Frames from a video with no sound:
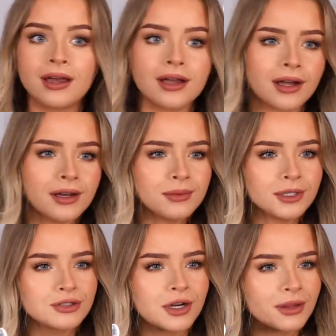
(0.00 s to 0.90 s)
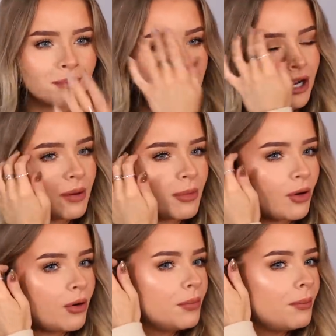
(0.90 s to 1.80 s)
I kind of want to try the makeup
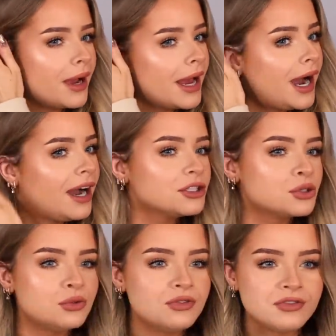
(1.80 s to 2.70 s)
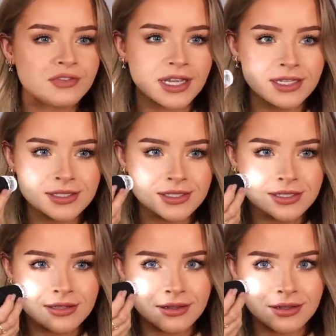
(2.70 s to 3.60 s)
on my actual face.
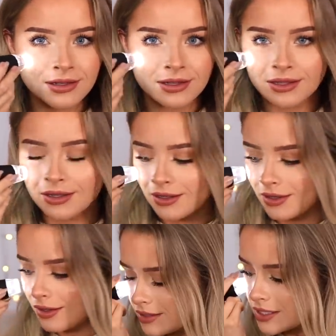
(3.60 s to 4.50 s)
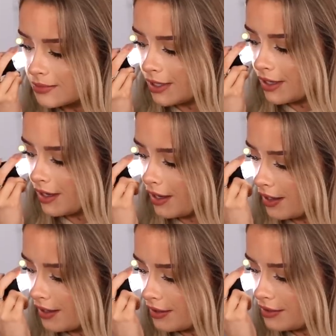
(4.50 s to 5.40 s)
This is my
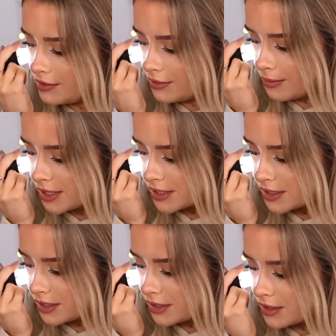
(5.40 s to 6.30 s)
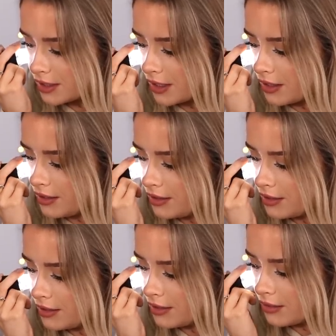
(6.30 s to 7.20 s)
highlighter on my skin.
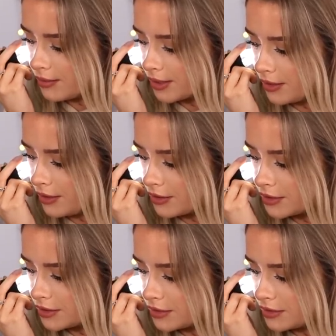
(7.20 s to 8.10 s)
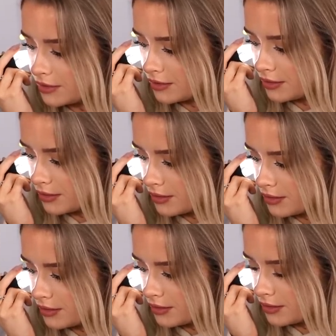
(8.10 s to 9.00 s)
Oh my god,
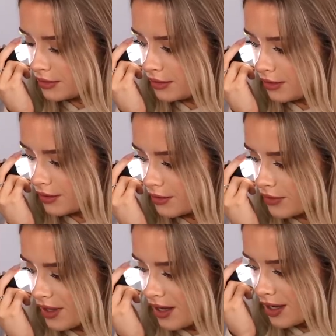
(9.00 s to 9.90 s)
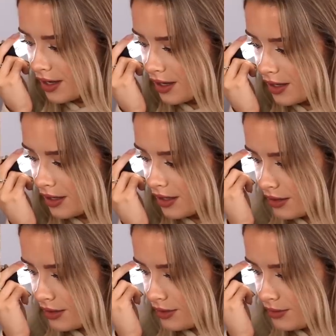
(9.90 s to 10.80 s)
Look at that.
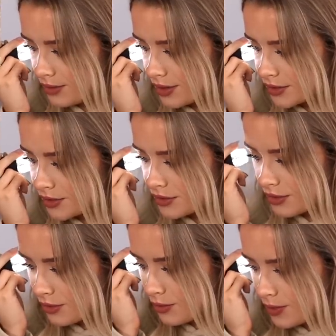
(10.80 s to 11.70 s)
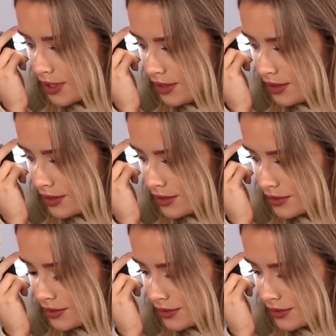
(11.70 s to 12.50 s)
Ooh, that's so weird.